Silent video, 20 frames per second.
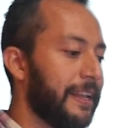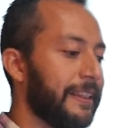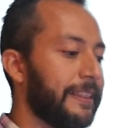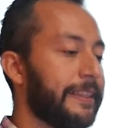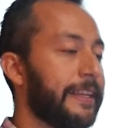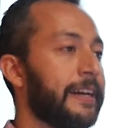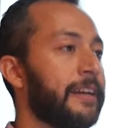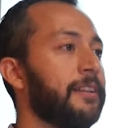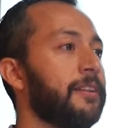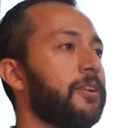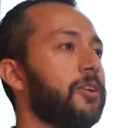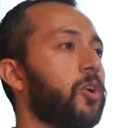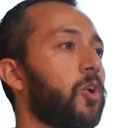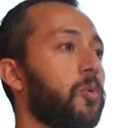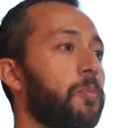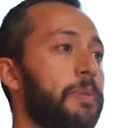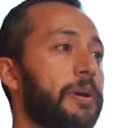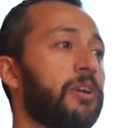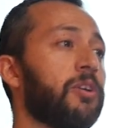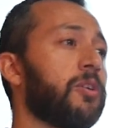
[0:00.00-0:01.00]
Then
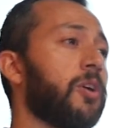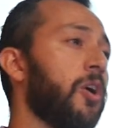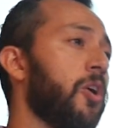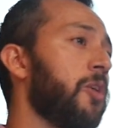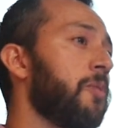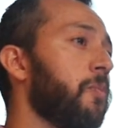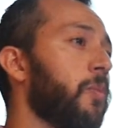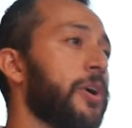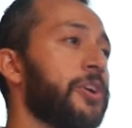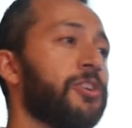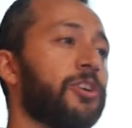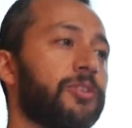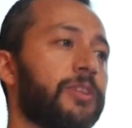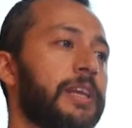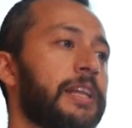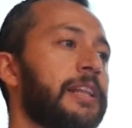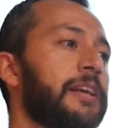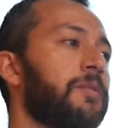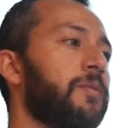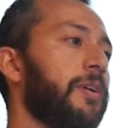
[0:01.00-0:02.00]
go big or go home. When you're
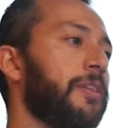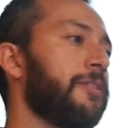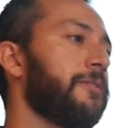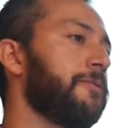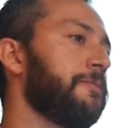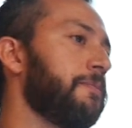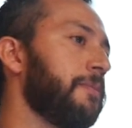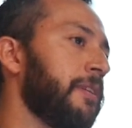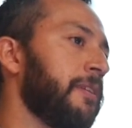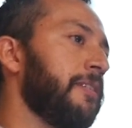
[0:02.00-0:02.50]
dealing with